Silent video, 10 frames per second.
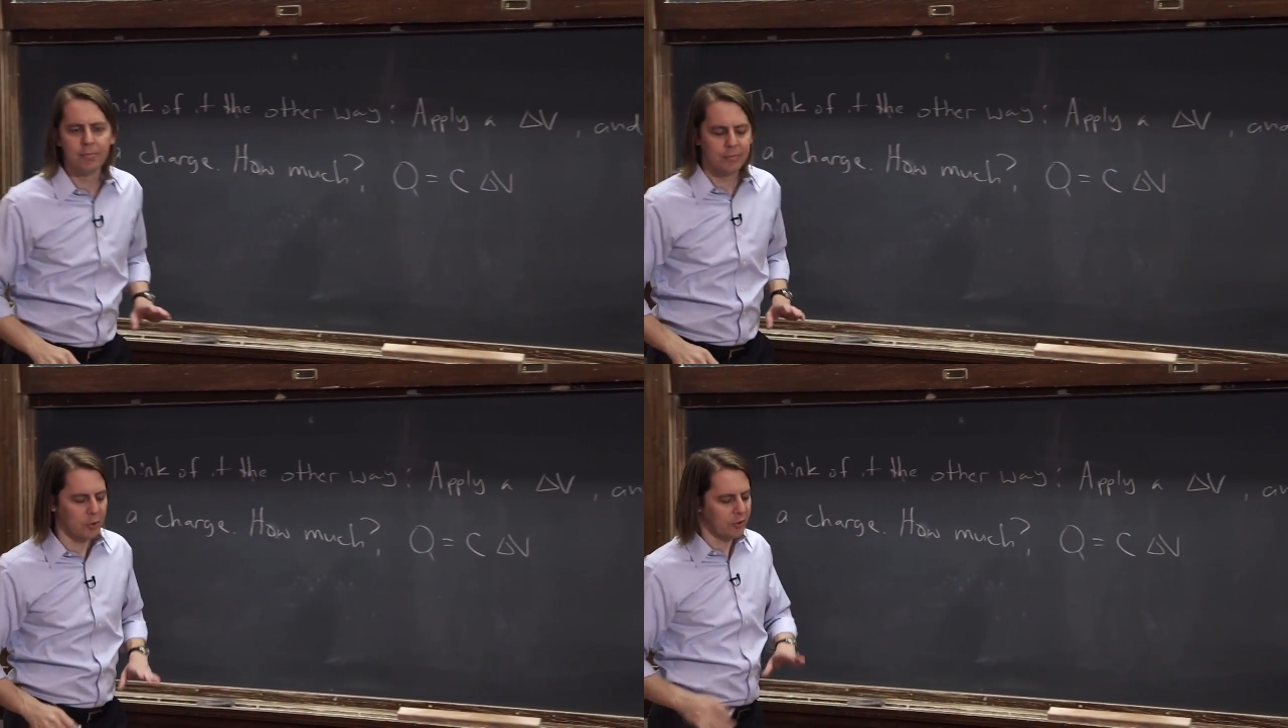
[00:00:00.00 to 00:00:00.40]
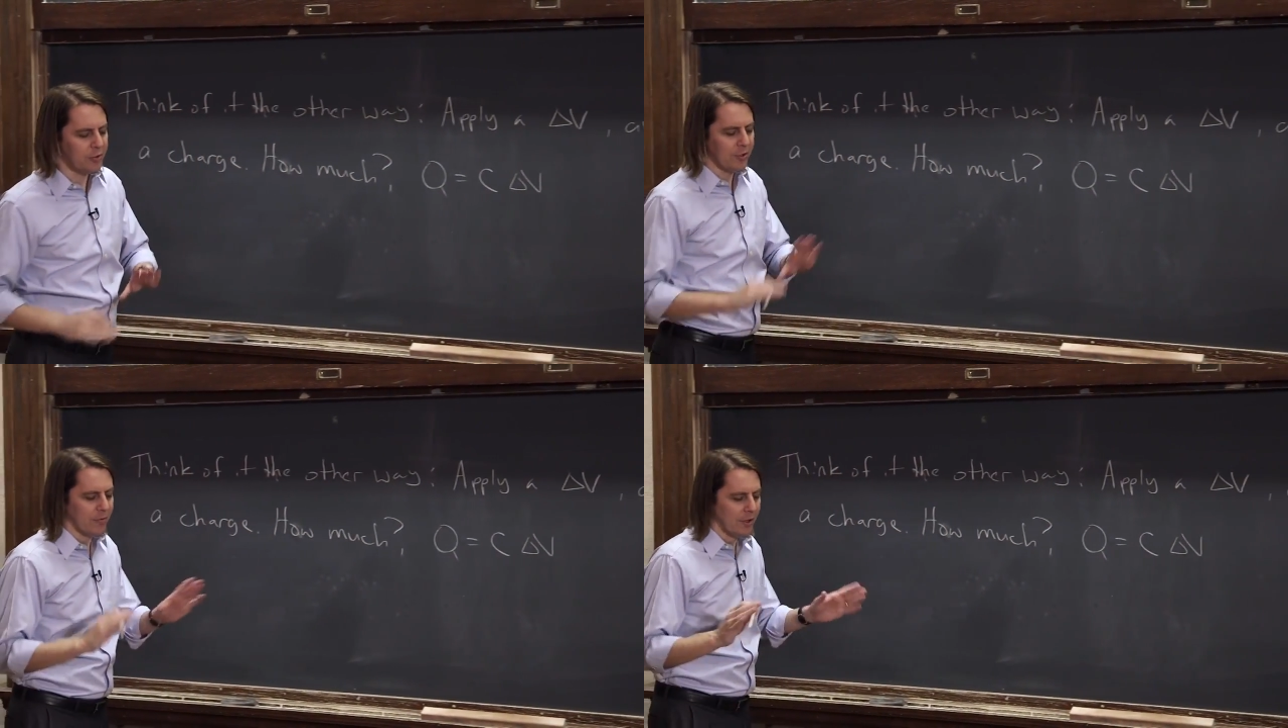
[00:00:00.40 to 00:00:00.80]
So it's no
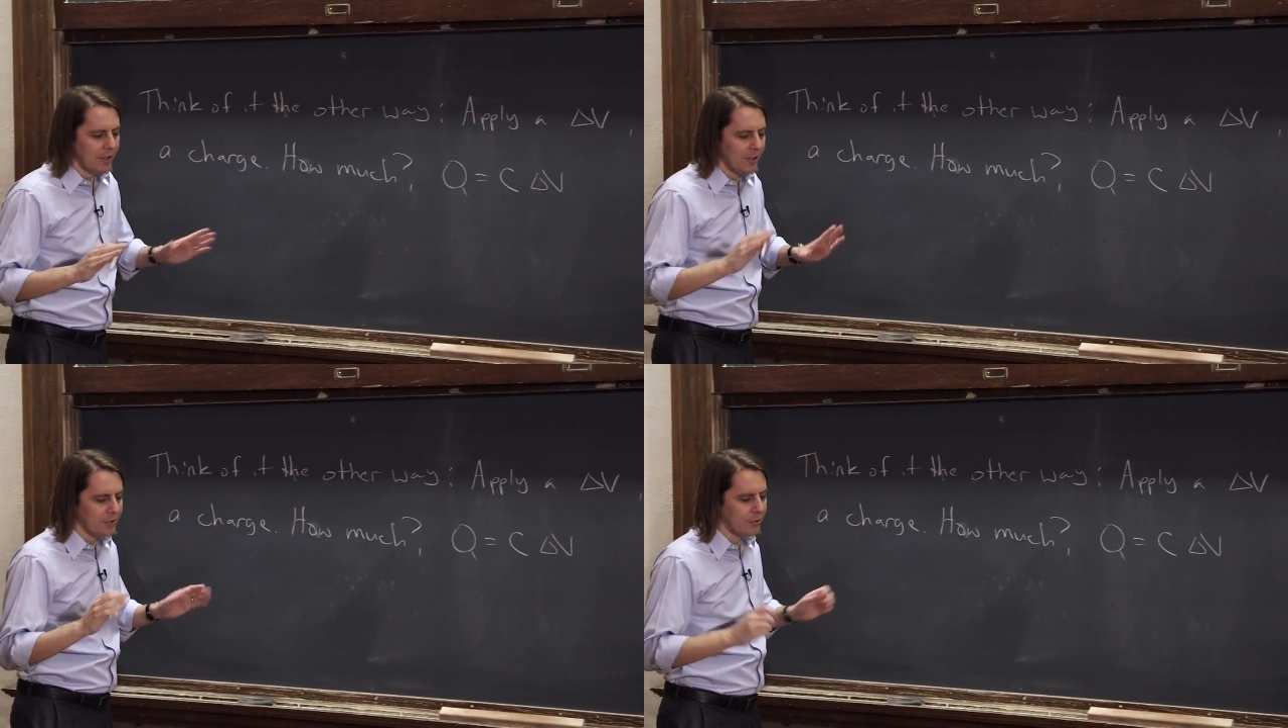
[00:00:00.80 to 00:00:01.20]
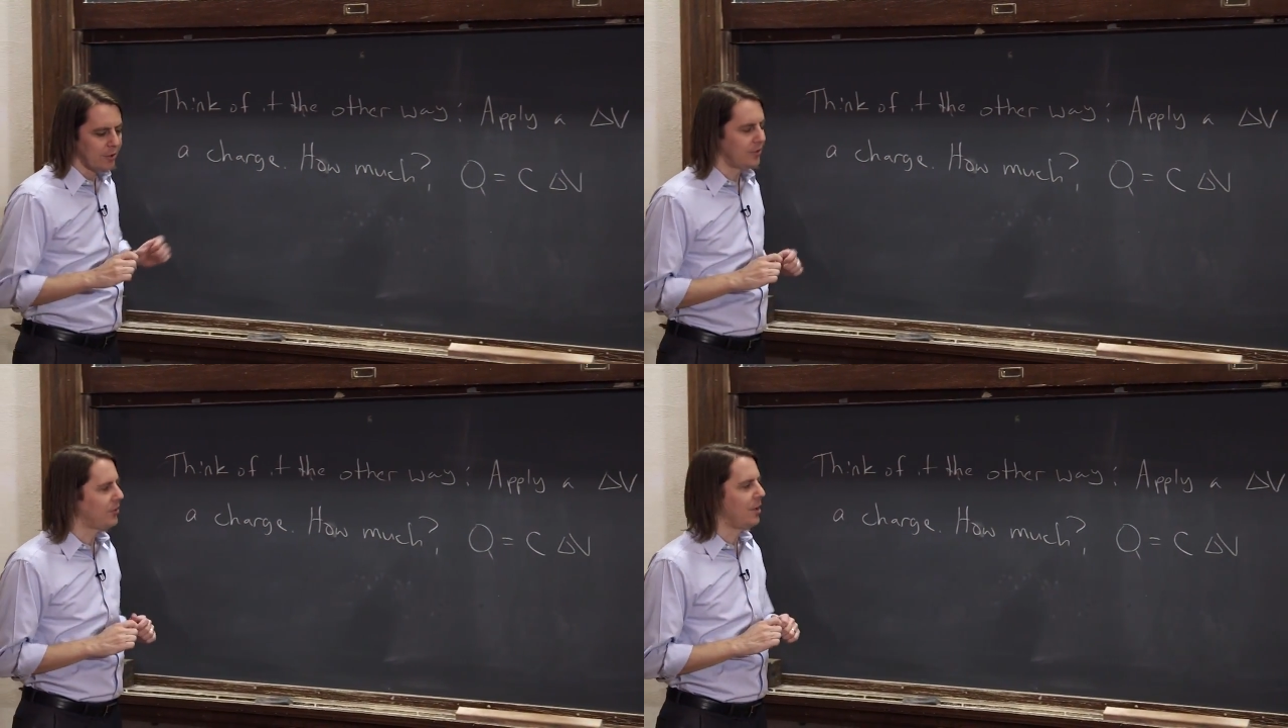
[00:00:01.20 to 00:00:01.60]
different. It's
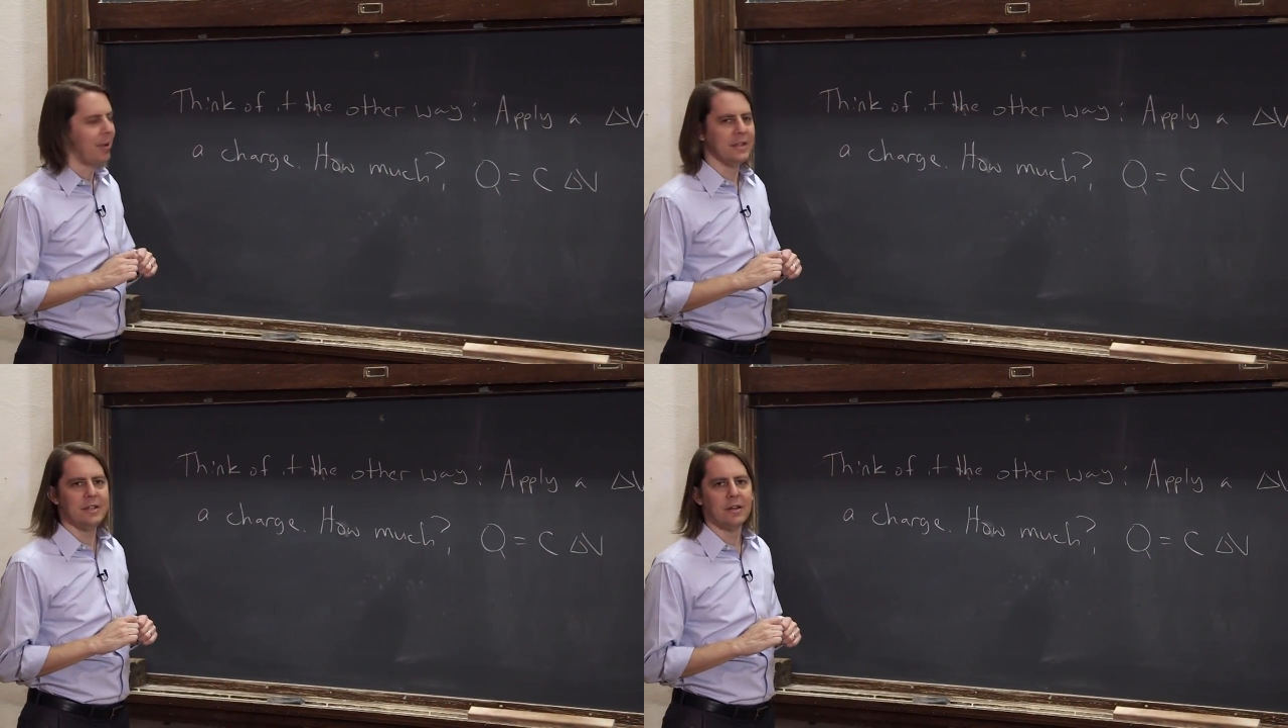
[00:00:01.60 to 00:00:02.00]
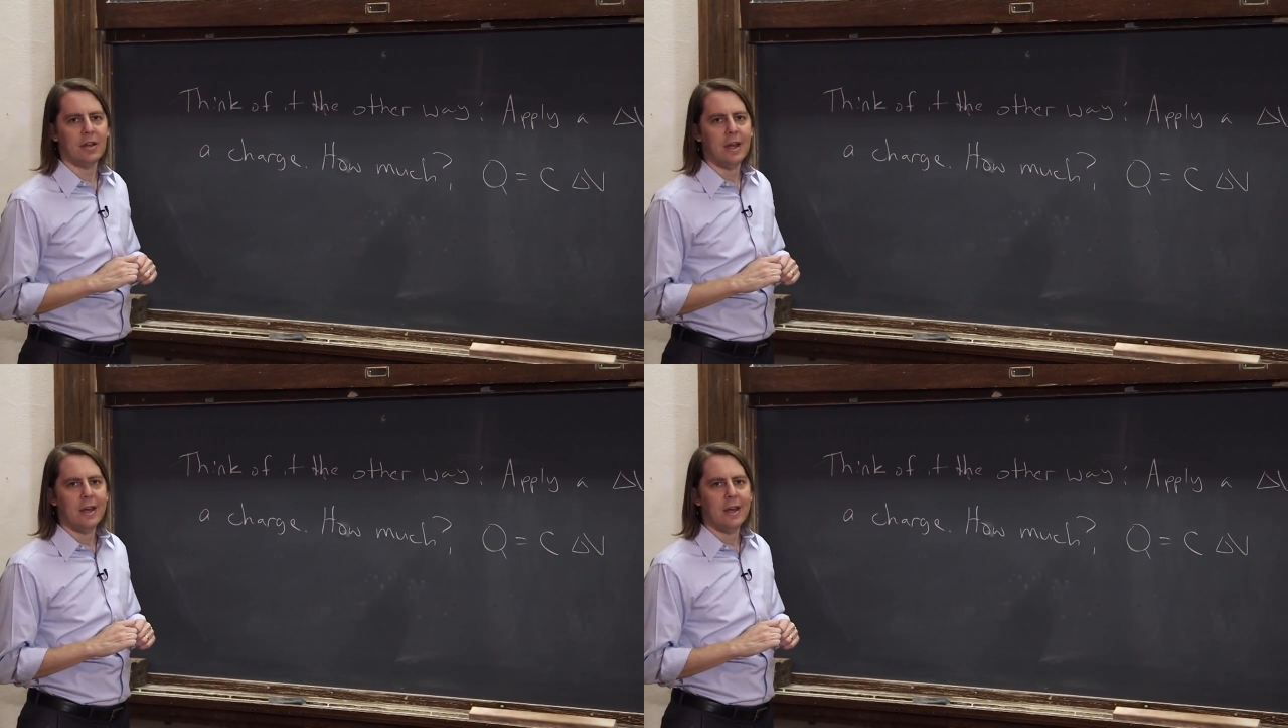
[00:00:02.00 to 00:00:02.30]
really the same idea.